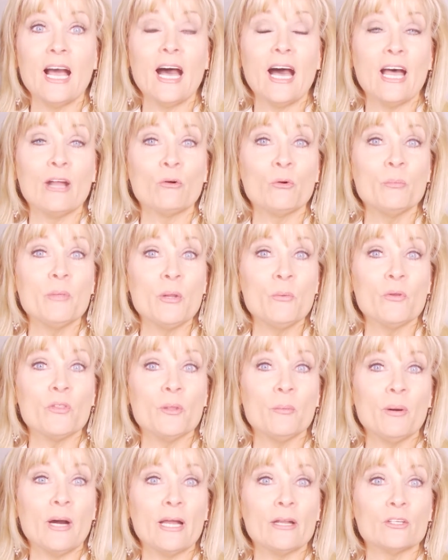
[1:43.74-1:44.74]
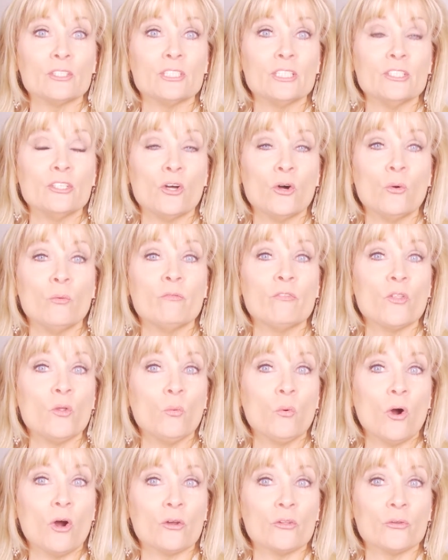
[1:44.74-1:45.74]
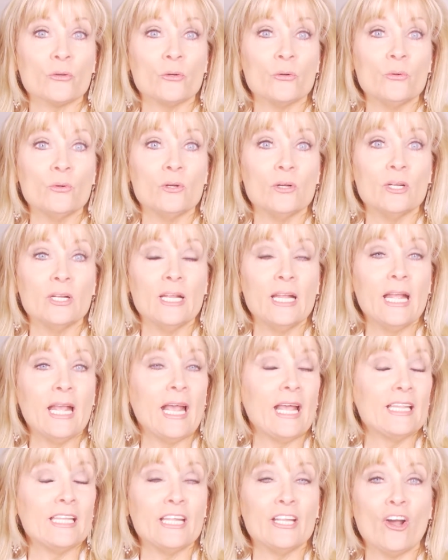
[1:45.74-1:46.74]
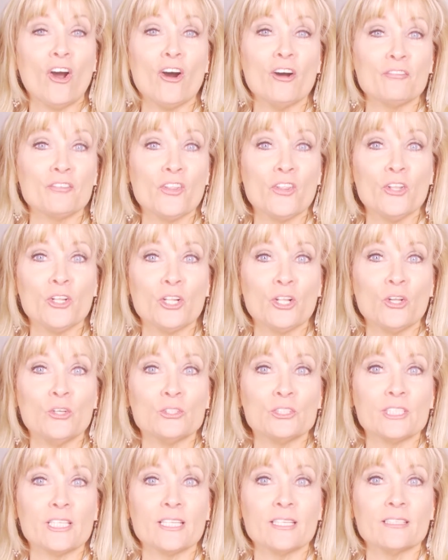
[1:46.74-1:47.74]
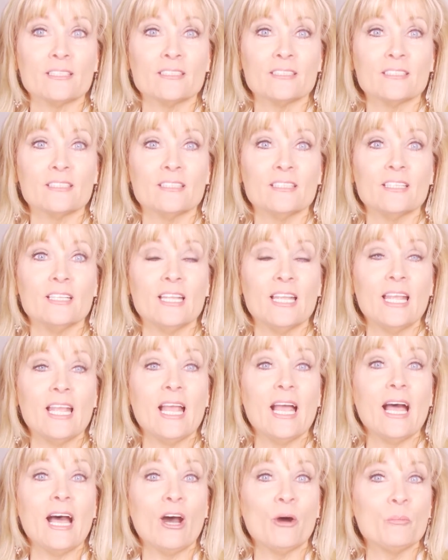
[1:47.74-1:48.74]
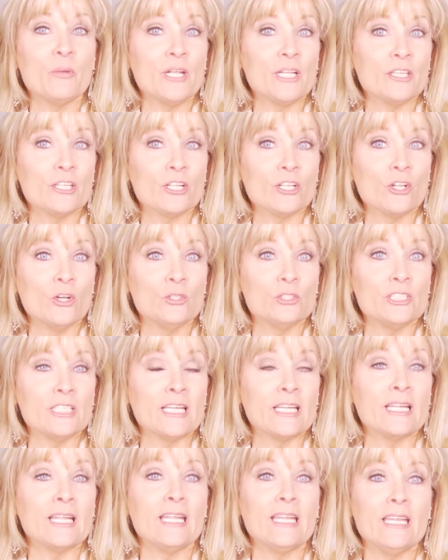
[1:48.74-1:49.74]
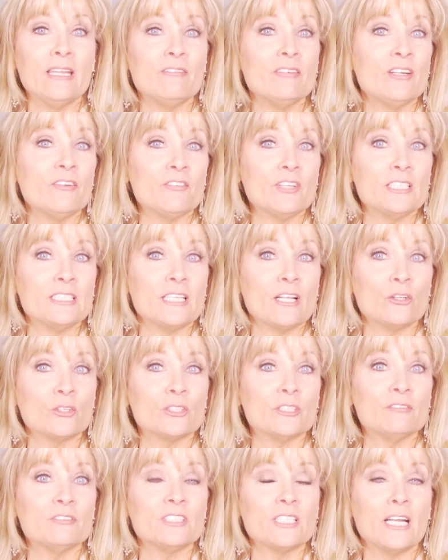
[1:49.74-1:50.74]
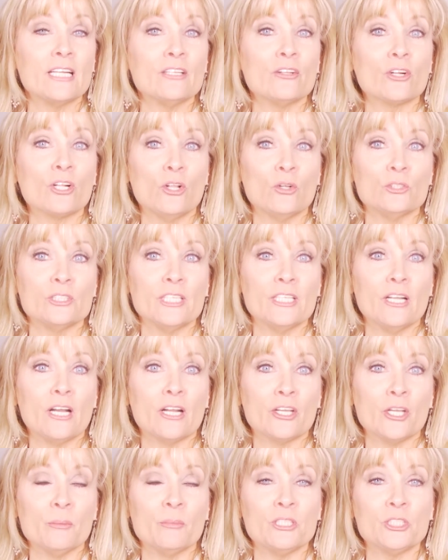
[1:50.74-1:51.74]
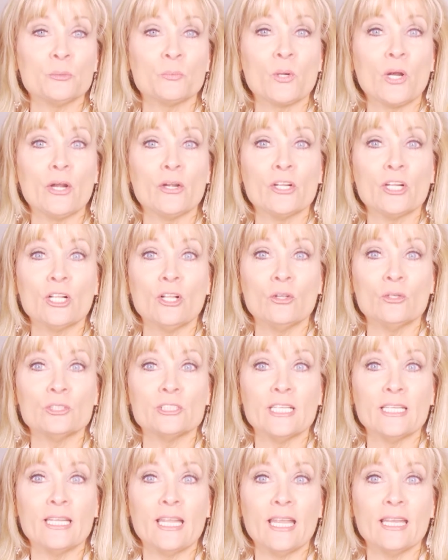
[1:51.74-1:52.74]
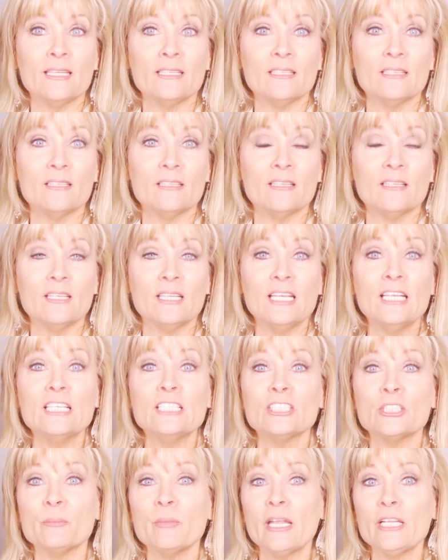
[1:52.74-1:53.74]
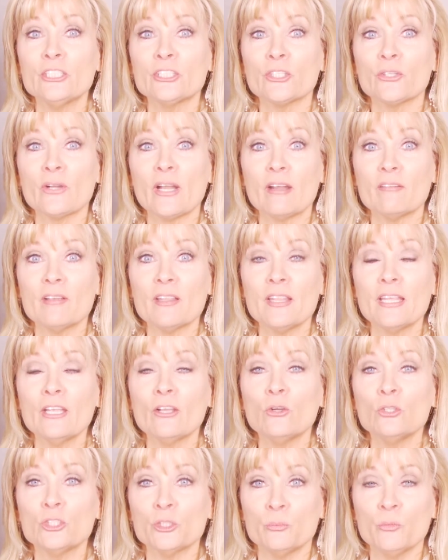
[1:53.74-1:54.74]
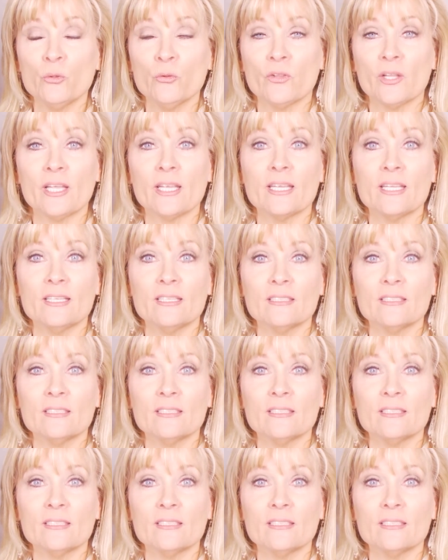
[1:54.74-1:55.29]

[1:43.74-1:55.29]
I will meet with the buyers at the home for the walkthrough and then off to the closing. I'll be at the closing even if the sellers have signed their closing documents prior to closing date to make sure everything goes smoothly.